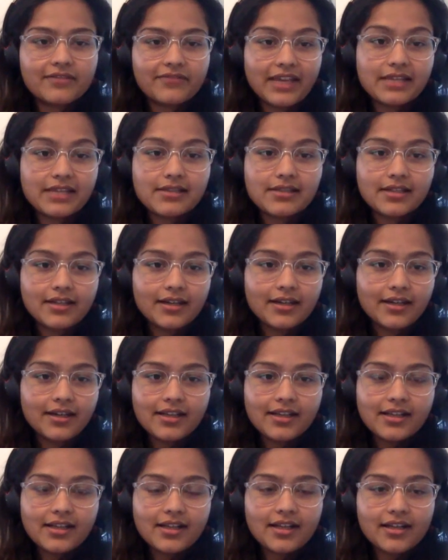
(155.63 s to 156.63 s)
Phaser,
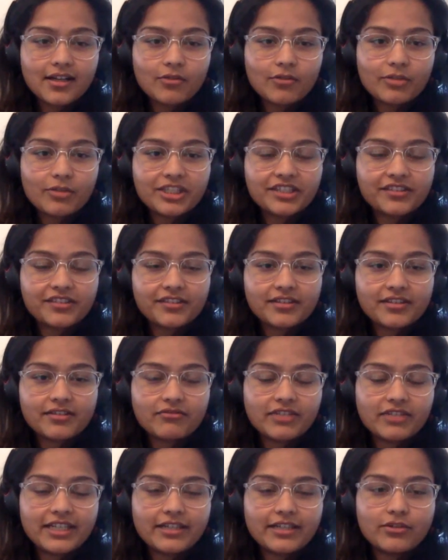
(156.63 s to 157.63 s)
which is a
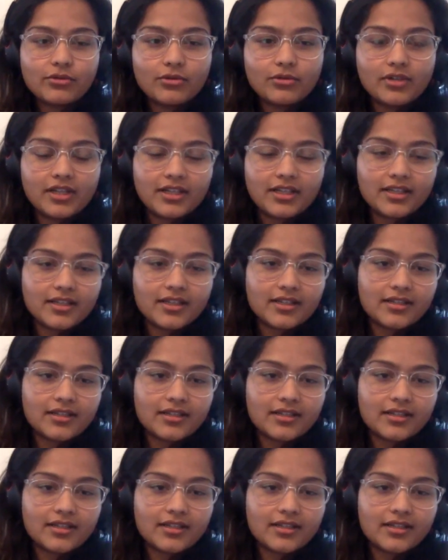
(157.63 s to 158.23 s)
really cool